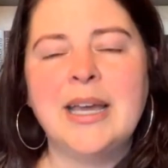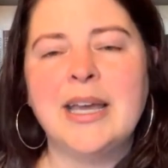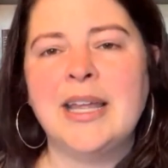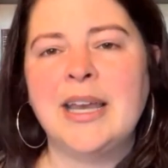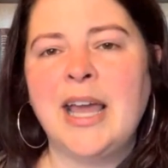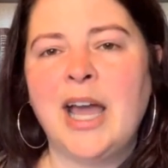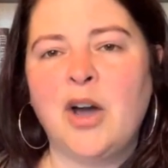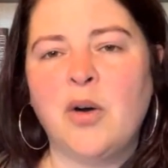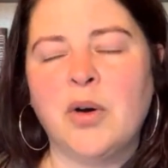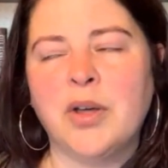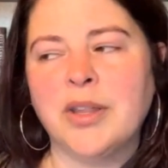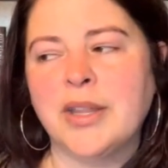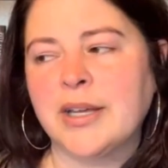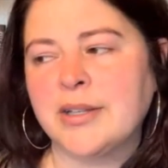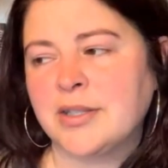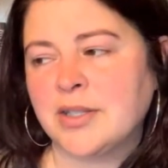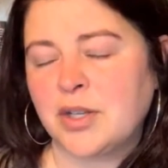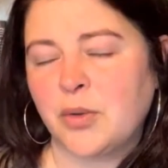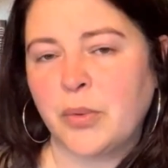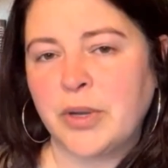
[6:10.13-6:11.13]
and how all
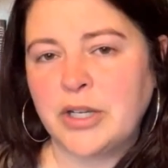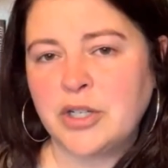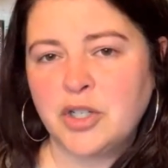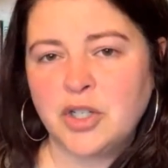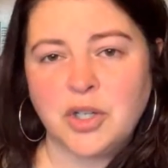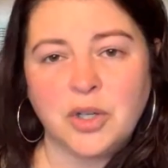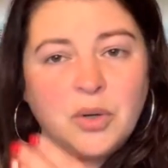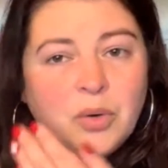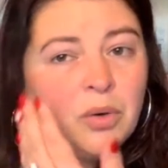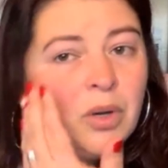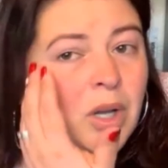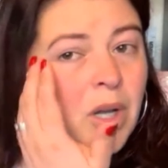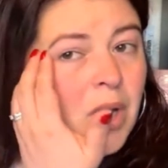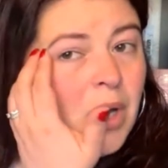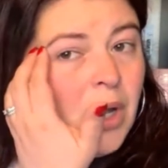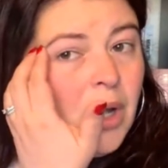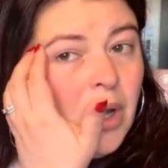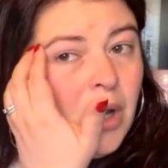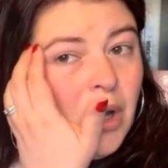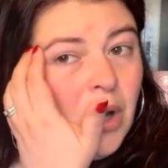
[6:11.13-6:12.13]
that's going to
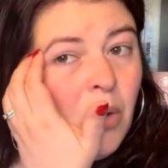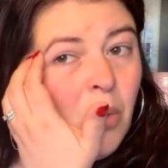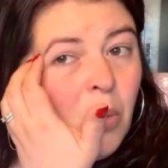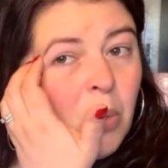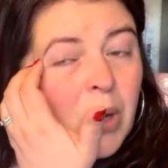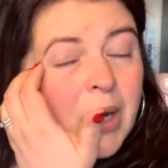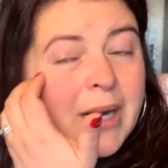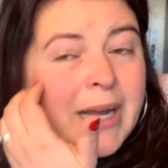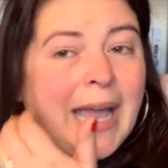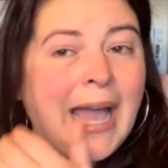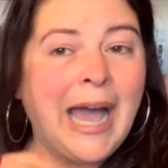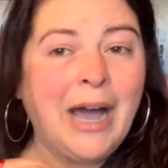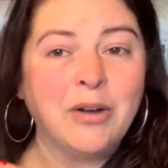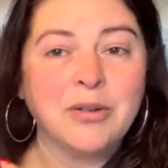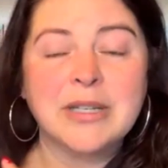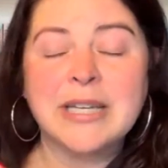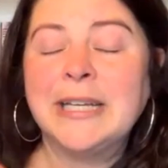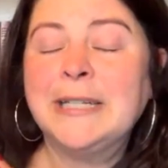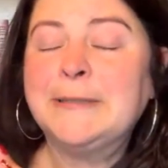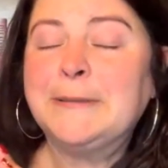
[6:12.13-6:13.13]
work
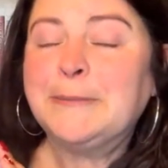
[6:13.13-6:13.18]
out.